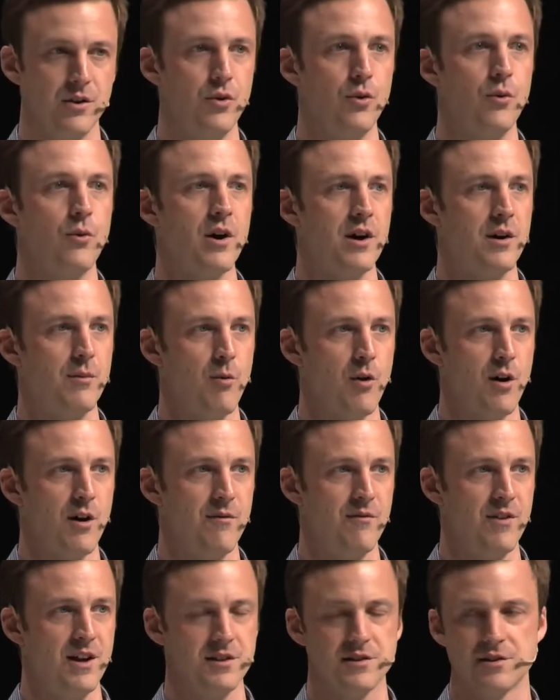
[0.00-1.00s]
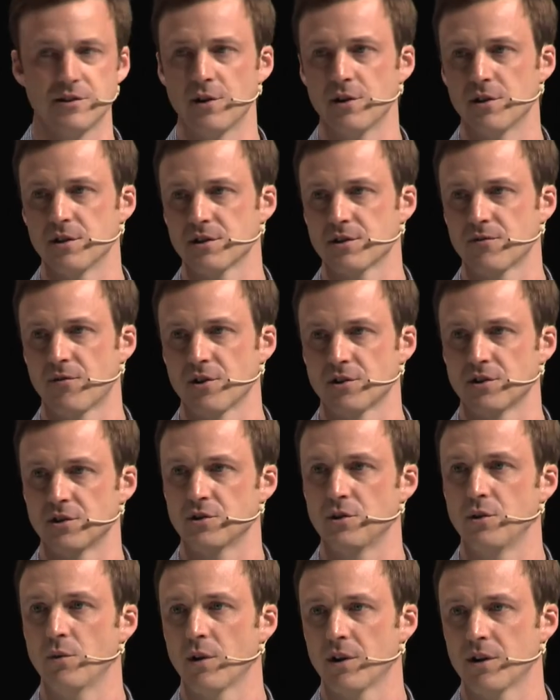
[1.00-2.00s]
Who wanted more advance notice versus
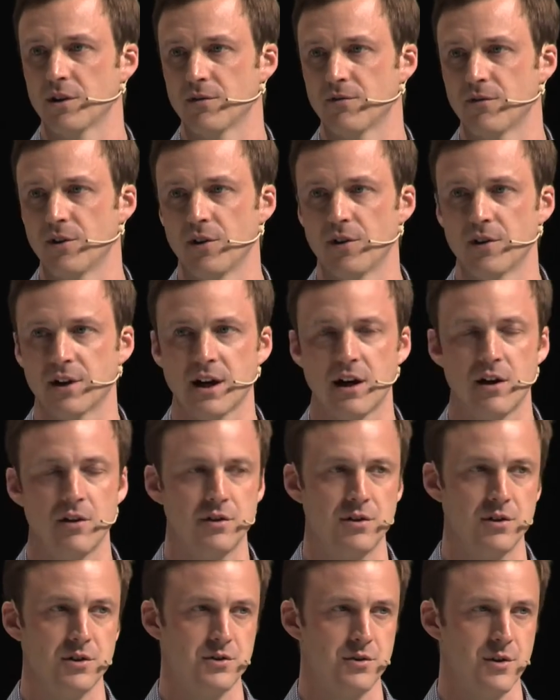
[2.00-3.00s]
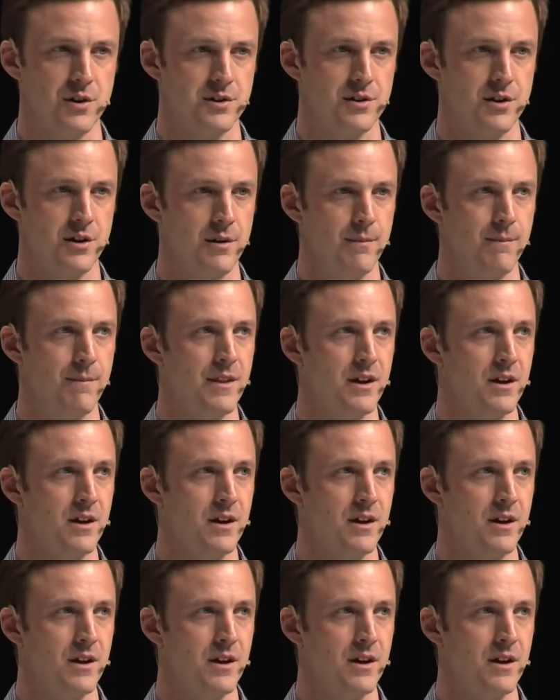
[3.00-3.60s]
who wanted to fill their calendar short term.